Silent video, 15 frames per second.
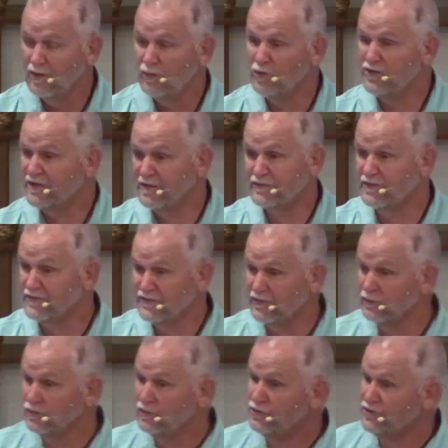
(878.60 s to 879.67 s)
We think the
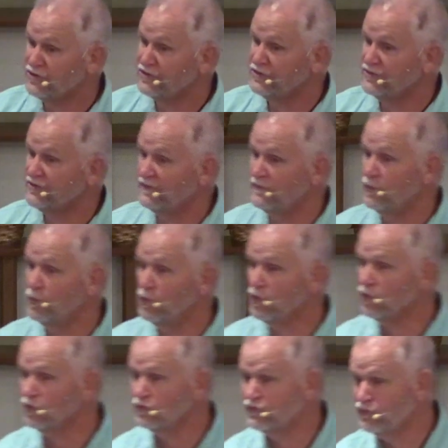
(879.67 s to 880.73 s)
solutions of the
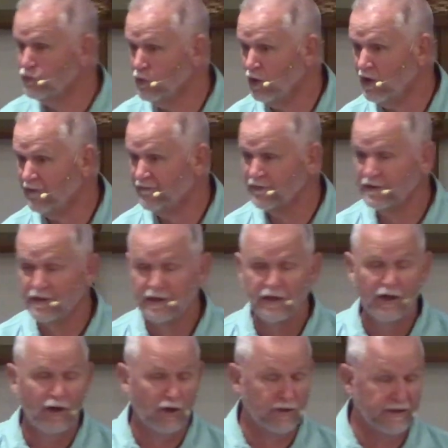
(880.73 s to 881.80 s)
world too often
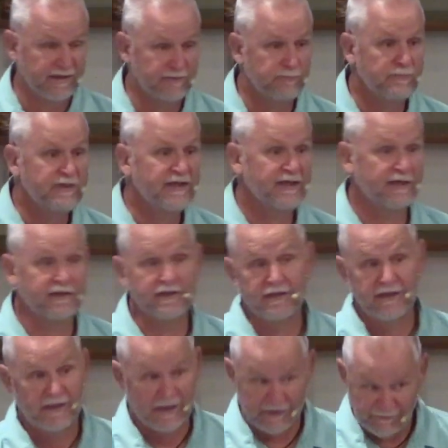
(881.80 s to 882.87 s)
are in men.
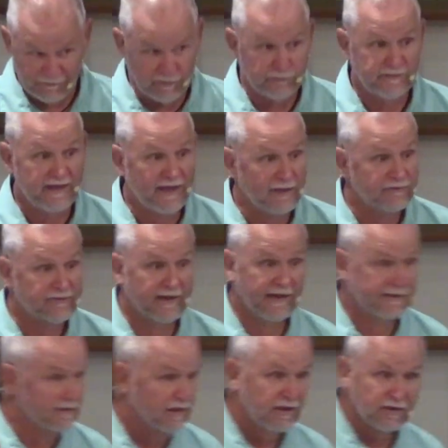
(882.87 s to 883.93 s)
And if you doubt
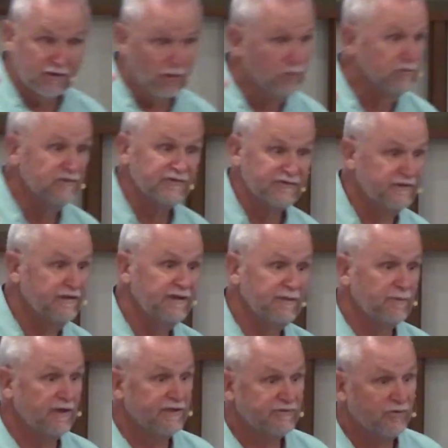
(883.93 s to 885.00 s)
that, go listen to
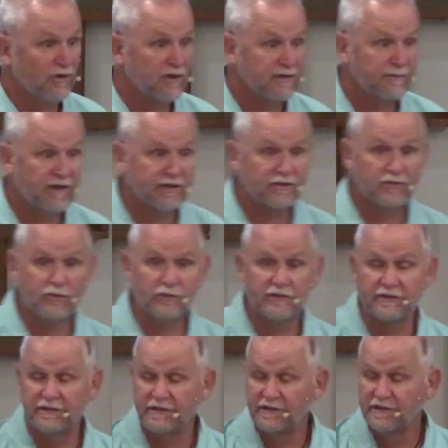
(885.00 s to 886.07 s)
anybody talk about
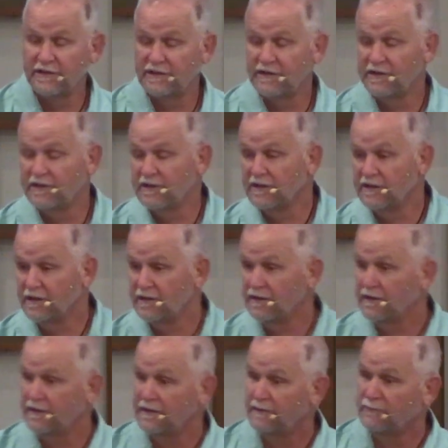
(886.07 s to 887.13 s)
current
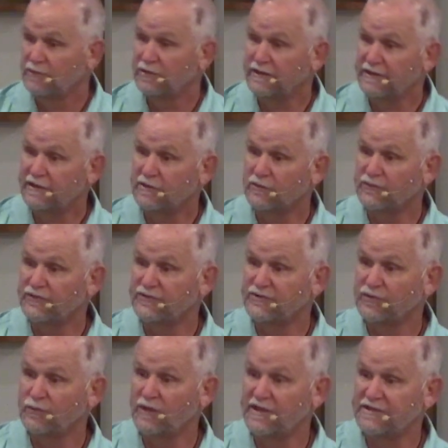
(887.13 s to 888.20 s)
political
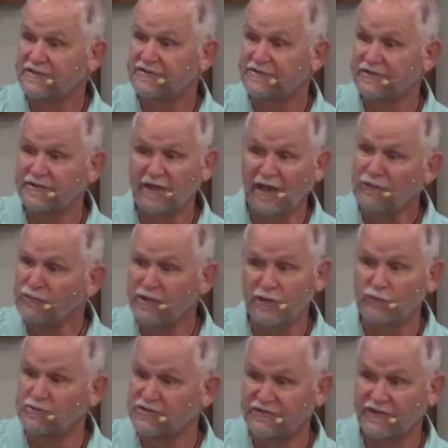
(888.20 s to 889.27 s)
situations. And I don't
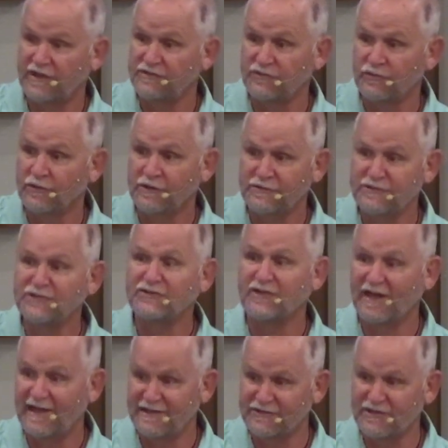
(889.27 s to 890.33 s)
care which side you're on. This
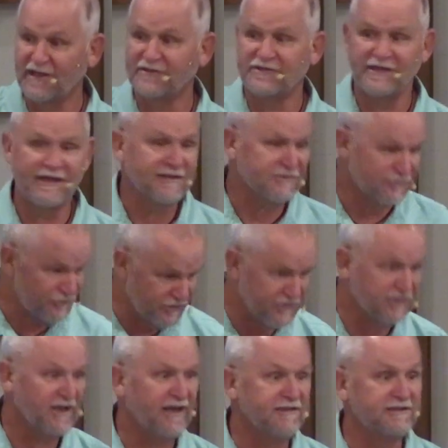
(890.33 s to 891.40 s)
guy has got the answer,
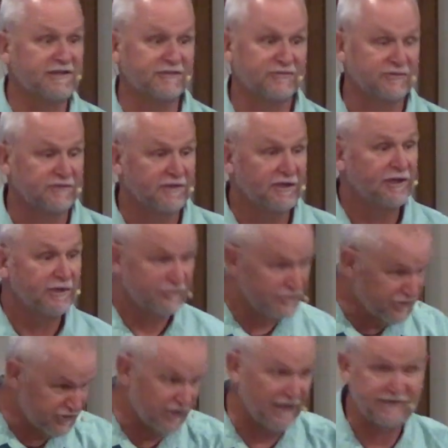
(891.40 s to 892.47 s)
this guy doesn't.
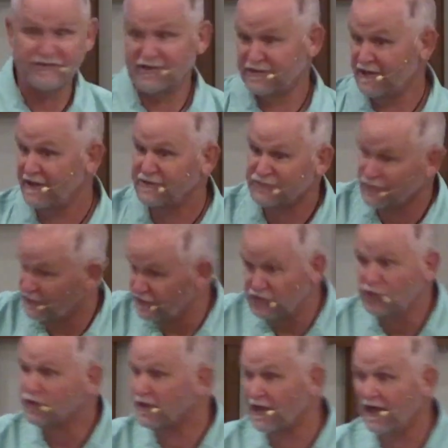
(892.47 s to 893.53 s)
This guy's got the answer, and
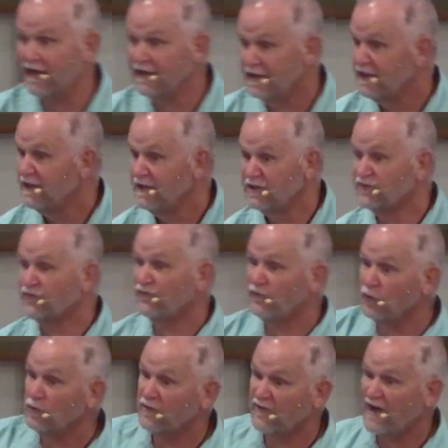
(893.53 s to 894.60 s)
your guy is
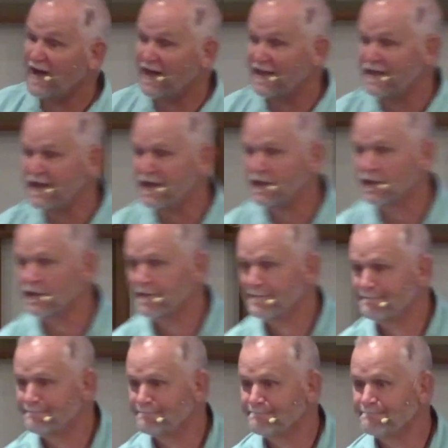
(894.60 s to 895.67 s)
full of hot air.
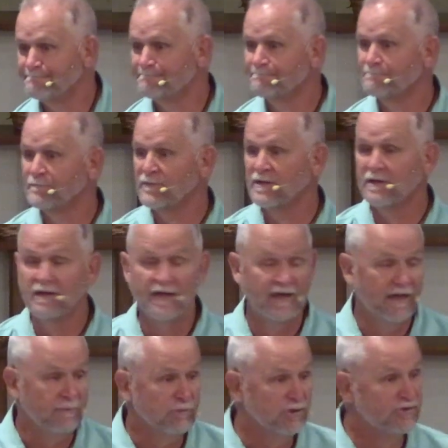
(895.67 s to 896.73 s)
And
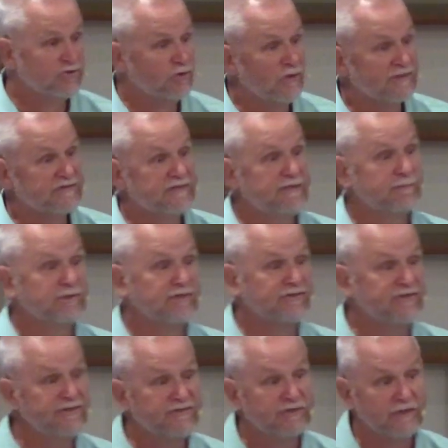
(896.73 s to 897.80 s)
I'm going to trust him because
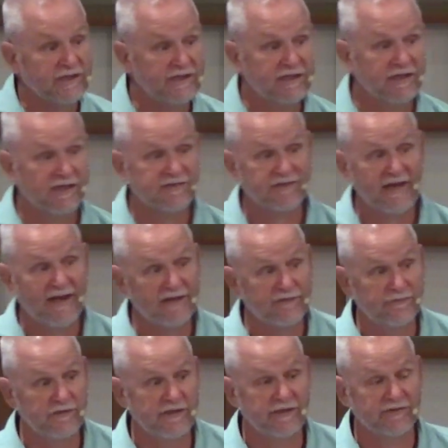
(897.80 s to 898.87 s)
he's going to get us out
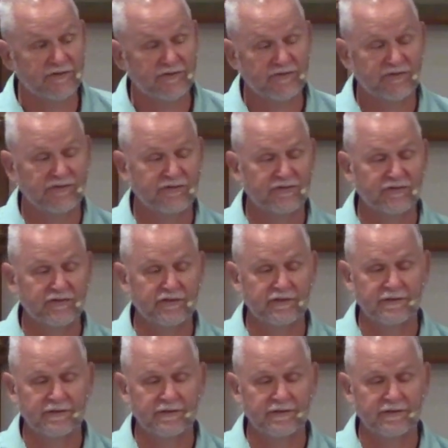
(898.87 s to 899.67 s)
of this.